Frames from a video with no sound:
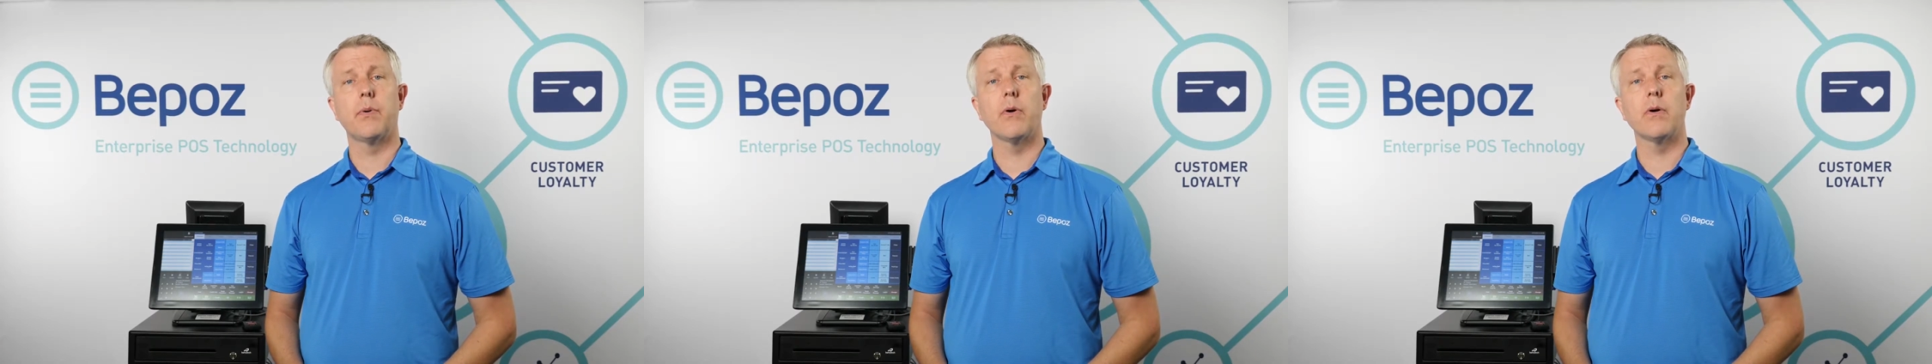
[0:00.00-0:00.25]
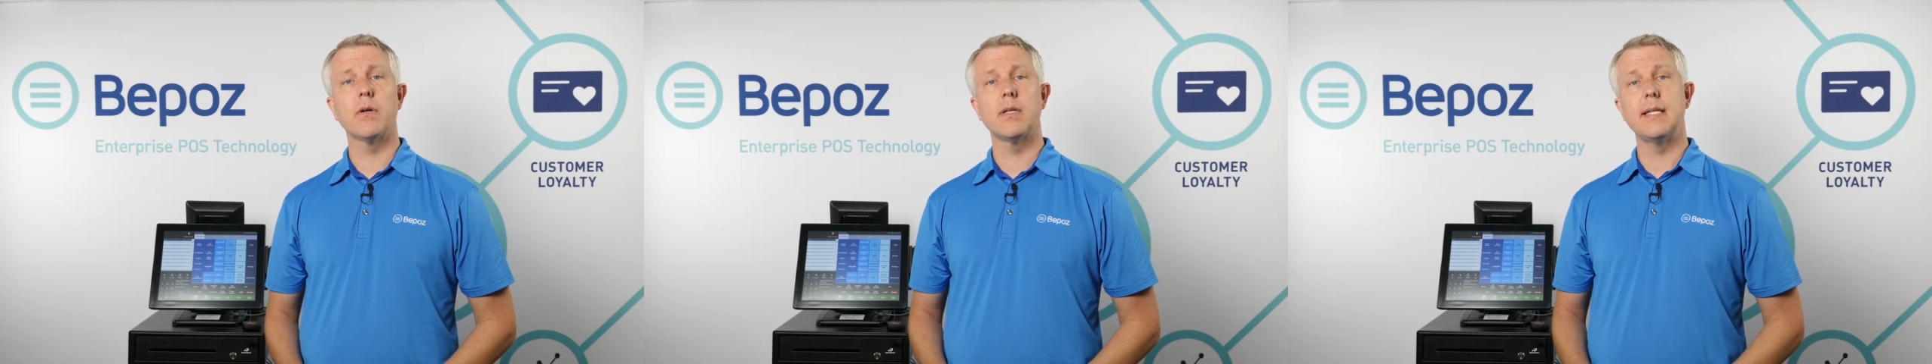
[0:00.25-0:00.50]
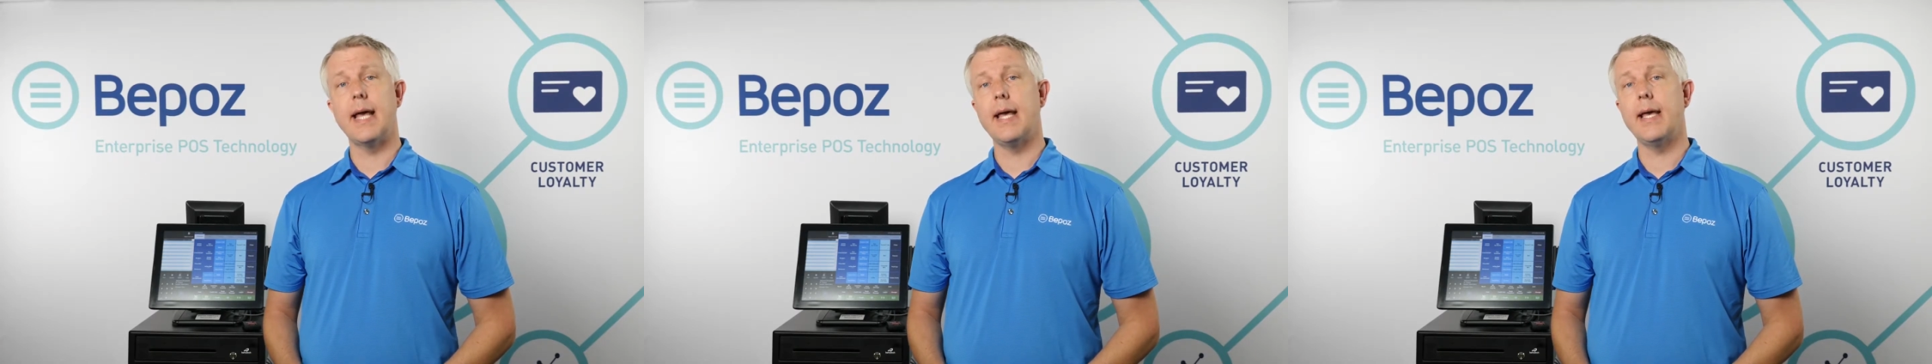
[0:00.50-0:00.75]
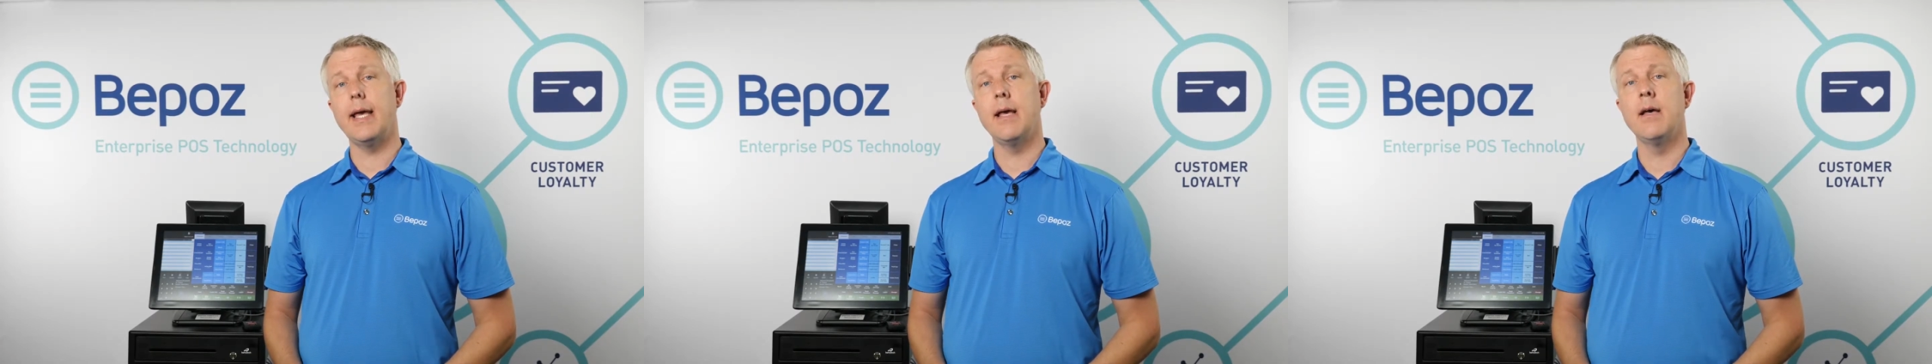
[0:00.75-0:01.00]
per
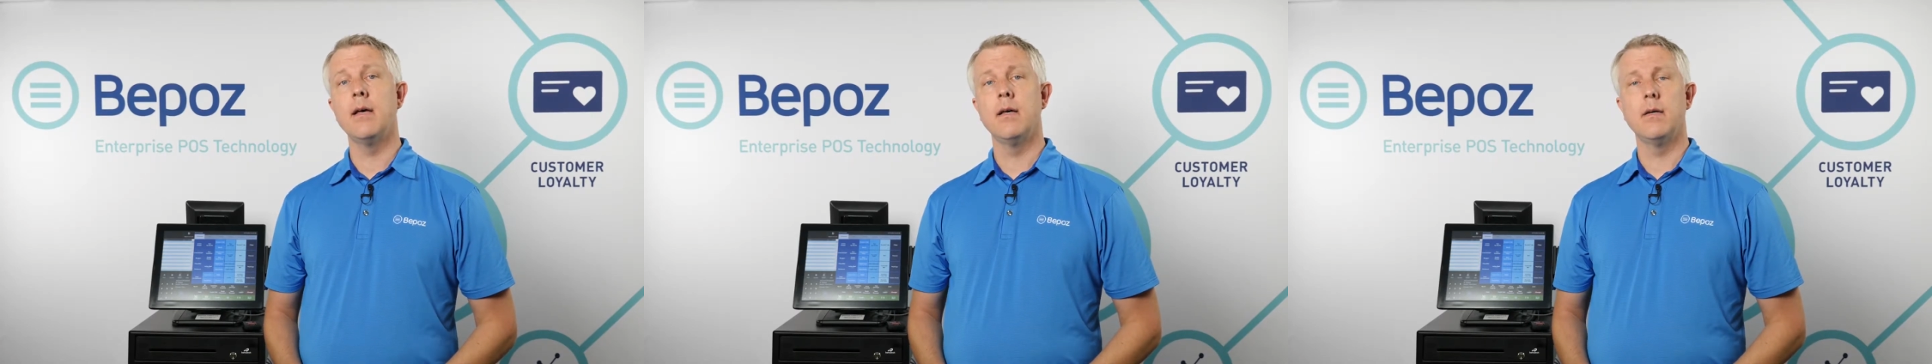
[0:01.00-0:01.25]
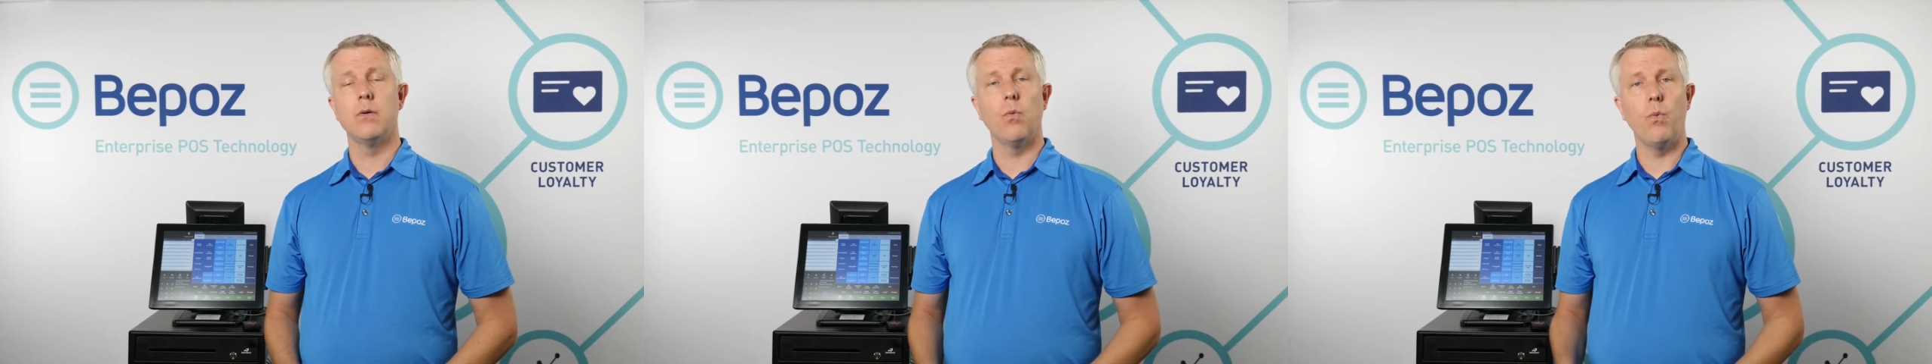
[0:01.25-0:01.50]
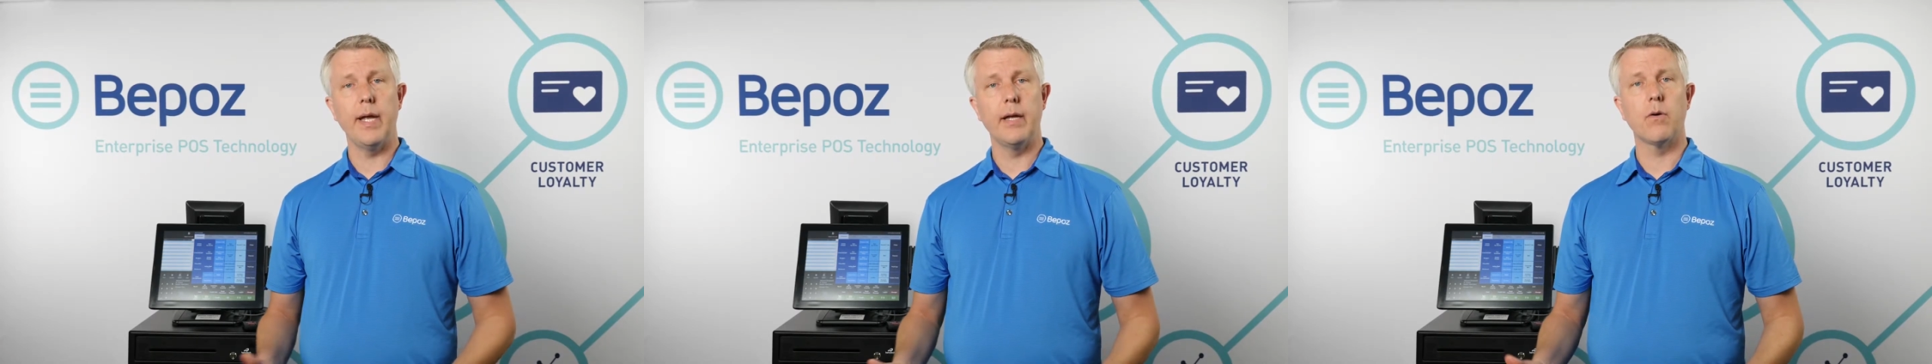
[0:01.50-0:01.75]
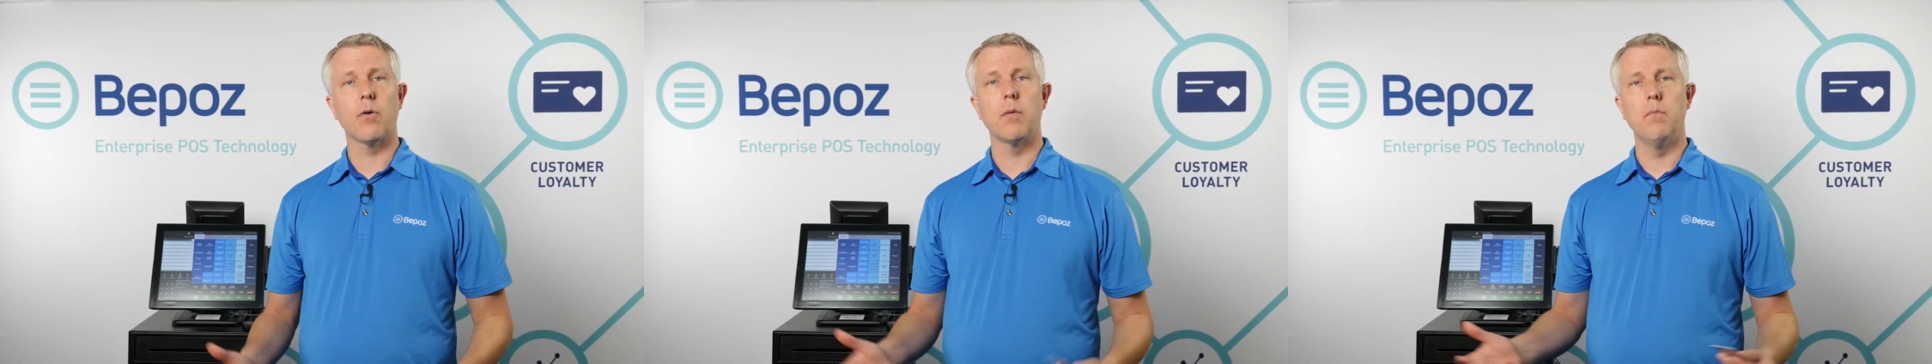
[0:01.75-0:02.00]
day, week,
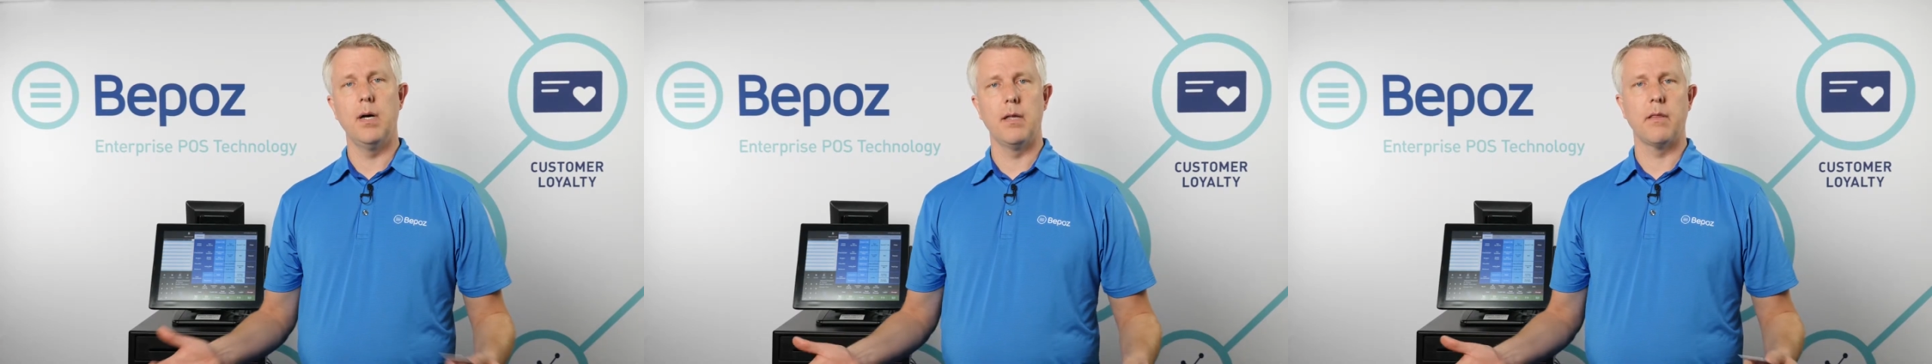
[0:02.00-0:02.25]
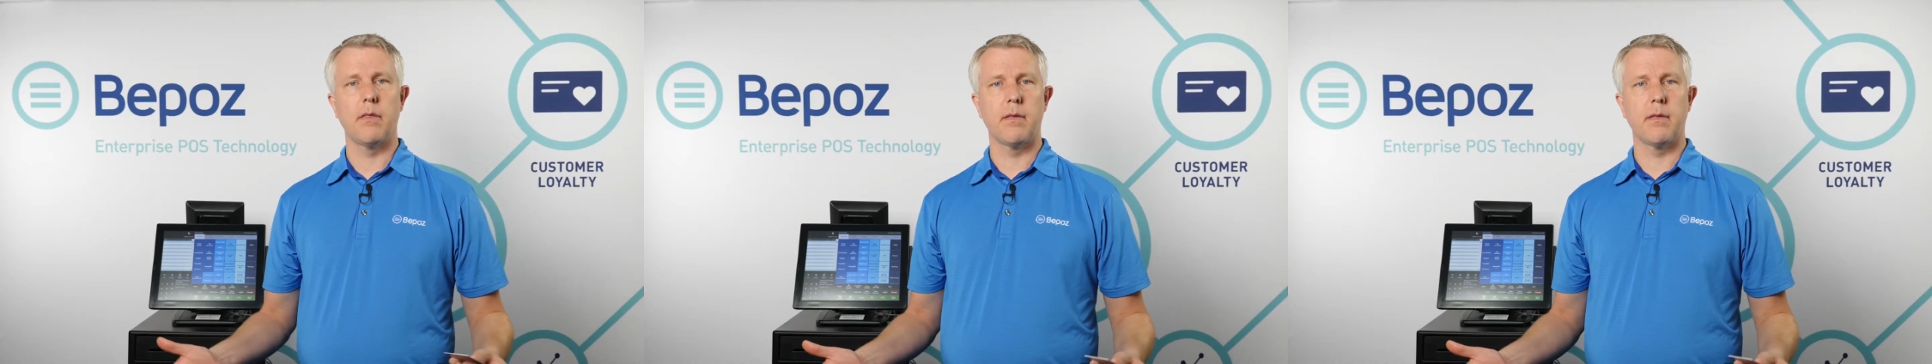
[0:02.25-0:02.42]
or month.